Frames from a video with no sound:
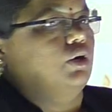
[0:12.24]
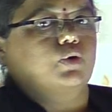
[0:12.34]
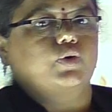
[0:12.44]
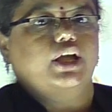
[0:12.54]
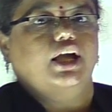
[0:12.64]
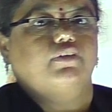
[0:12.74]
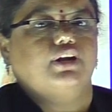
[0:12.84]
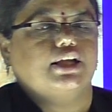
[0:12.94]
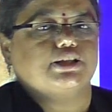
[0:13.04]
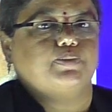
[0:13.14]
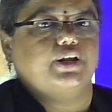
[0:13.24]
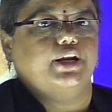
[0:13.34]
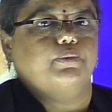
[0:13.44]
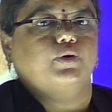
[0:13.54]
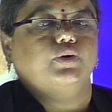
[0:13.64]
Today I will explain
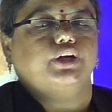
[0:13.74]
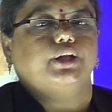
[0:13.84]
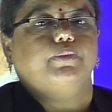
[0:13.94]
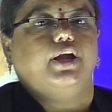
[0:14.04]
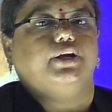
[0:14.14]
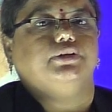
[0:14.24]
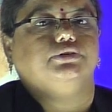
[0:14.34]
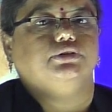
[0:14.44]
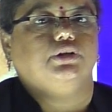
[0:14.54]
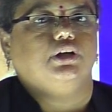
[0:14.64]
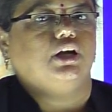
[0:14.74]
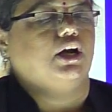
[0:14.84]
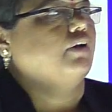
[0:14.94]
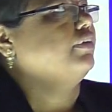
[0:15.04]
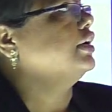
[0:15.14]
about demand.
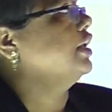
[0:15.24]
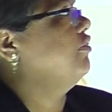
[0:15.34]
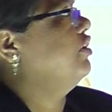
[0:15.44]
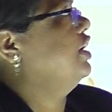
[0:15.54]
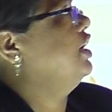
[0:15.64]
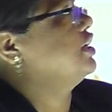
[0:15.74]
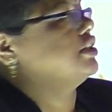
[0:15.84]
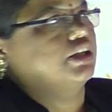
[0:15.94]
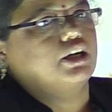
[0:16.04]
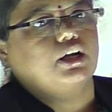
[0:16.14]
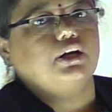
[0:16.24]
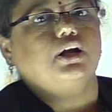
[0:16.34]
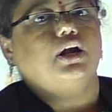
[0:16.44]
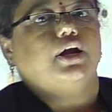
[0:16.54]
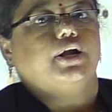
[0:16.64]
I will deliver a lecture on
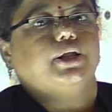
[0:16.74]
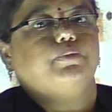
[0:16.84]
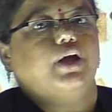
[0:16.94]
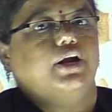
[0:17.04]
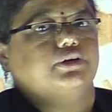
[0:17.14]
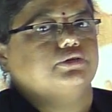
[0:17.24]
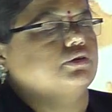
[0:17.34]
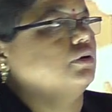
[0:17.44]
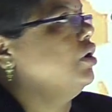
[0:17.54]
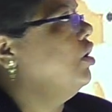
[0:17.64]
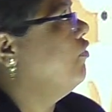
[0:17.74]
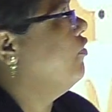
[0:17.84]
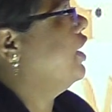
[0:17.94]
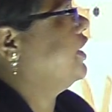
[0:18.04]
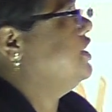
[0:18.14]
demand.
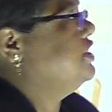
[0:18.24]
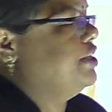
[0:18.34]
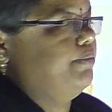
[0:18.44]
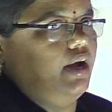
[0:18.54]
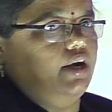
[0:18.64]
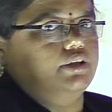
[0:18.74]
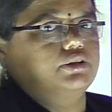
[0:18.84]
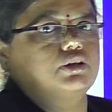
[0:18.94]
What is demand?